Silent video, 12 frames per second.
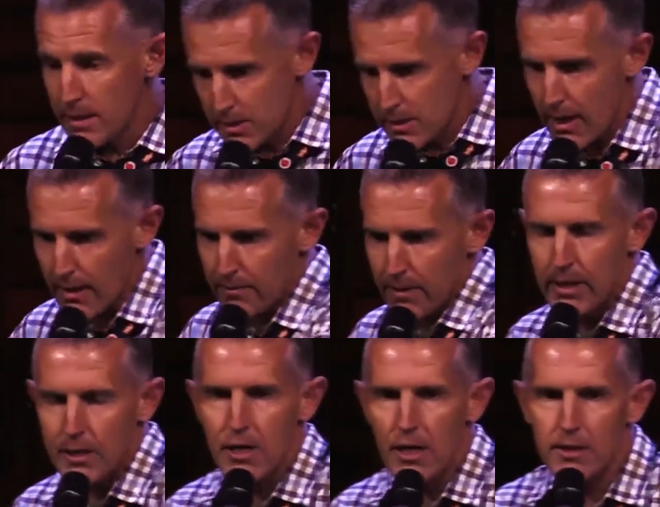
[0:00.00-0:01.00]
yeah, and he
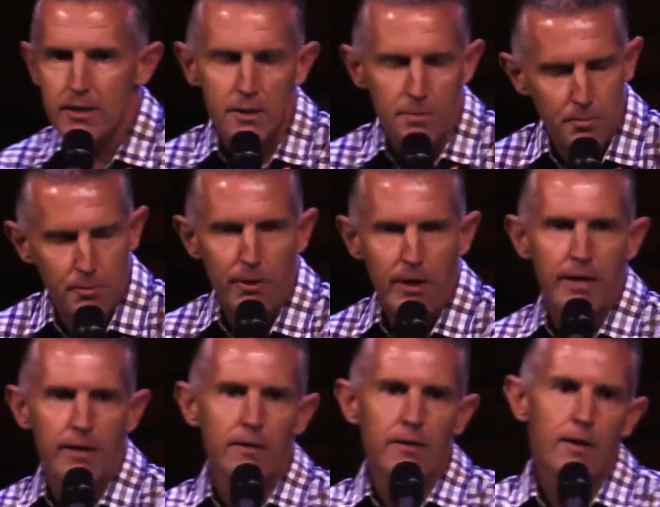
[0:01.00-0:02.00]
chucks this green